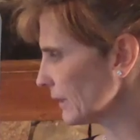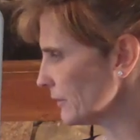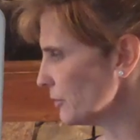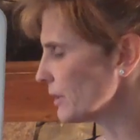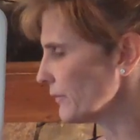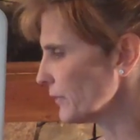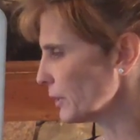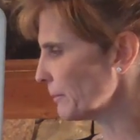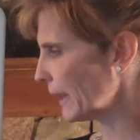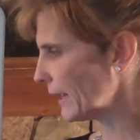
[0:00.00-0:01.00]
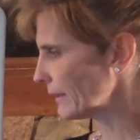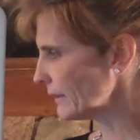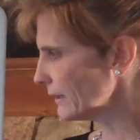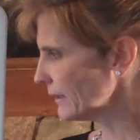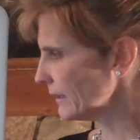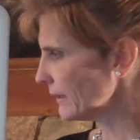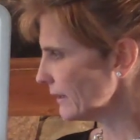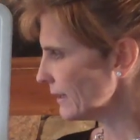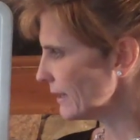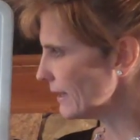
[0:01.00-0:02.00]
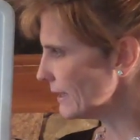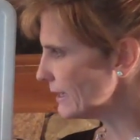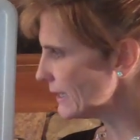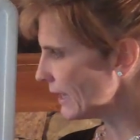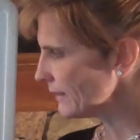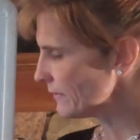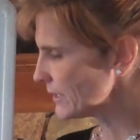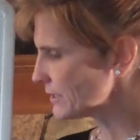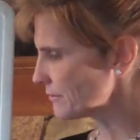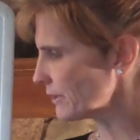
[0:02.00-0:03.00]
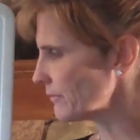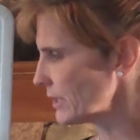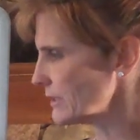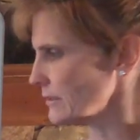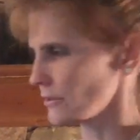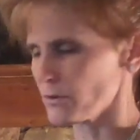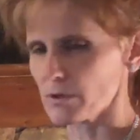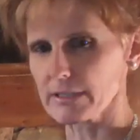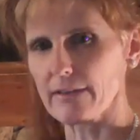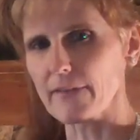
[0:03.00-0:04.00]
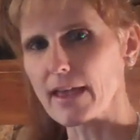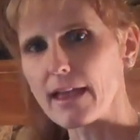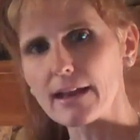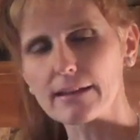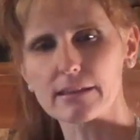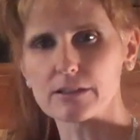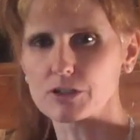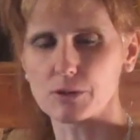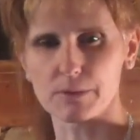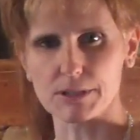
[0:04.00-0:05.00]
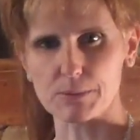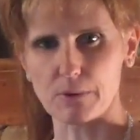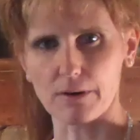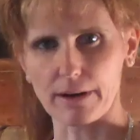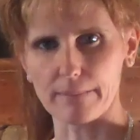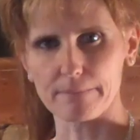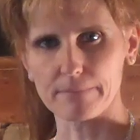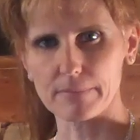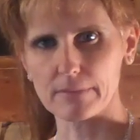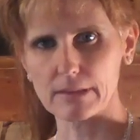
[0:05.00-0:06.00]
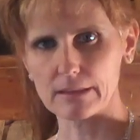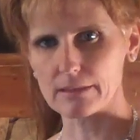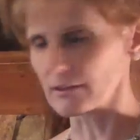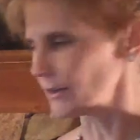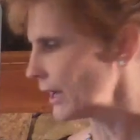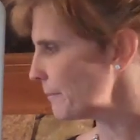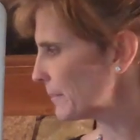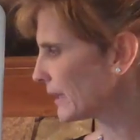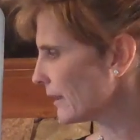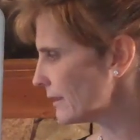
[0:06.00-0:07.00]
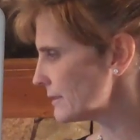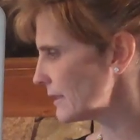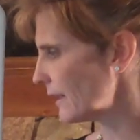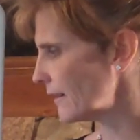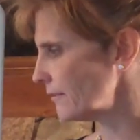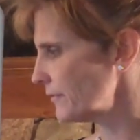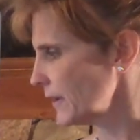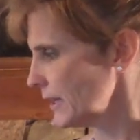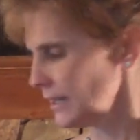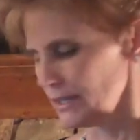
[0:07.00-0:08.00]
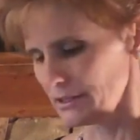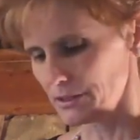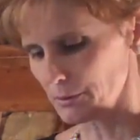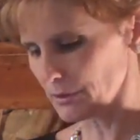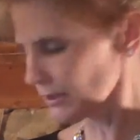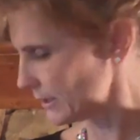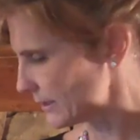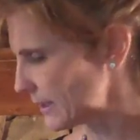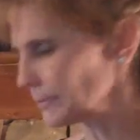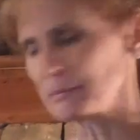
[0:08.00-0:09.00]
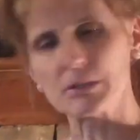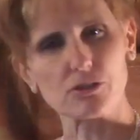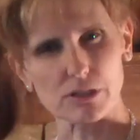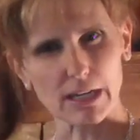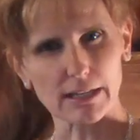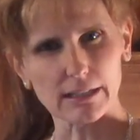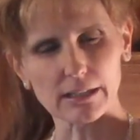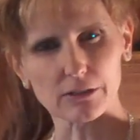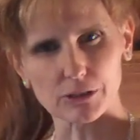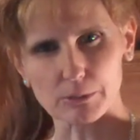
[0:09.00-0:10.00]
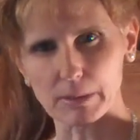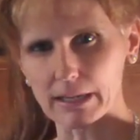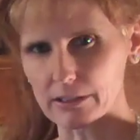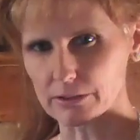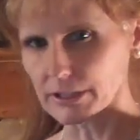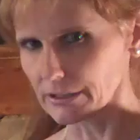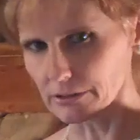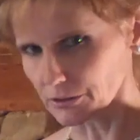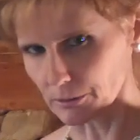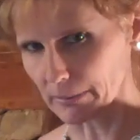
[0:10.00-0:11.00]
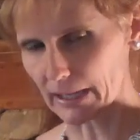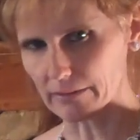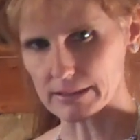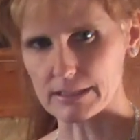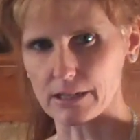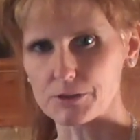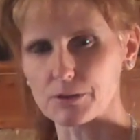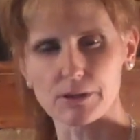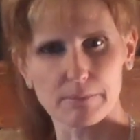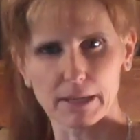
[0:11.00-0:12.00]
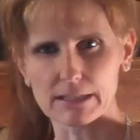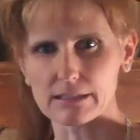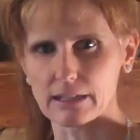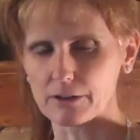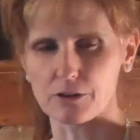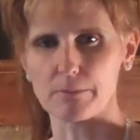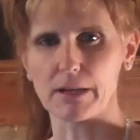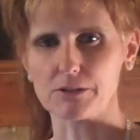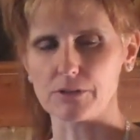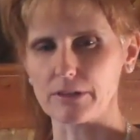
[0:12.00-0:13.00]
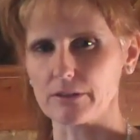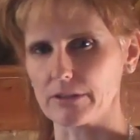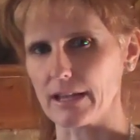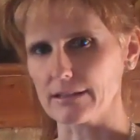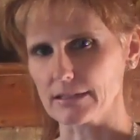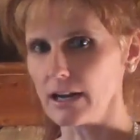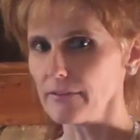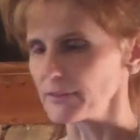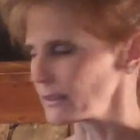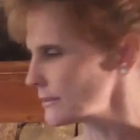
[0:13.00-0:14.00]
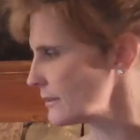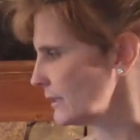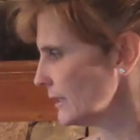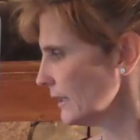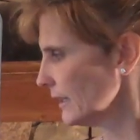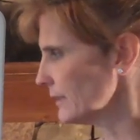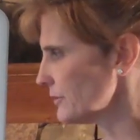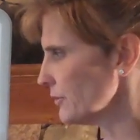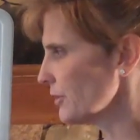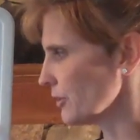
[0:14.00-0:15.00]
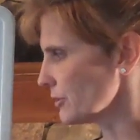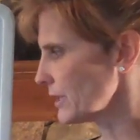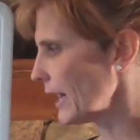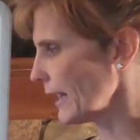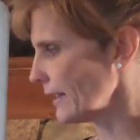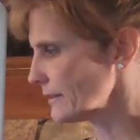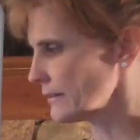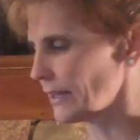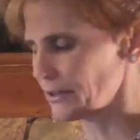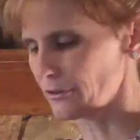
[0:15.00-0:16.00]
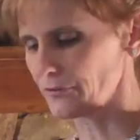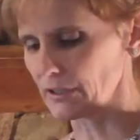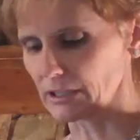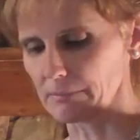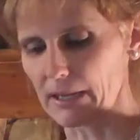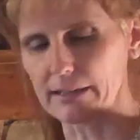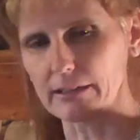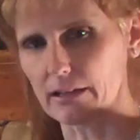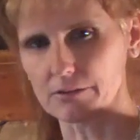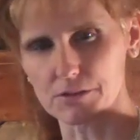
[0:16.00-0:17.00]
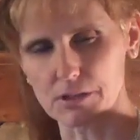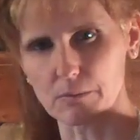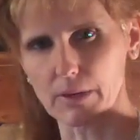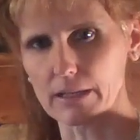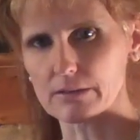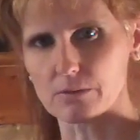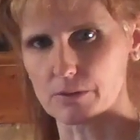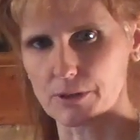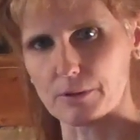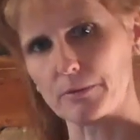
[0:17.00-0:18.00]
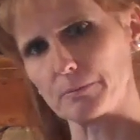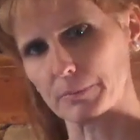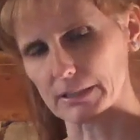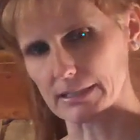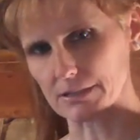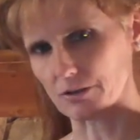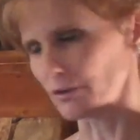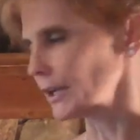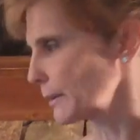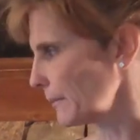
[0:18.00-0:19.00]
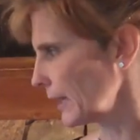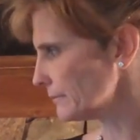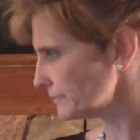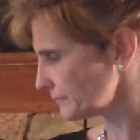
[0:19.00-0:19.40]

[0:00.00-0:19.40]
you can feel bad. None of these 3 reasons, of course, have anything to do with this program. They're not because of the supplements you're taking to heal your body or heal your bowel. It's not due to the bentonite or the bowel strength or the acidophilus. It's due to your diet that you're feeling bad, not losing weight, or your blood tests are looking bad.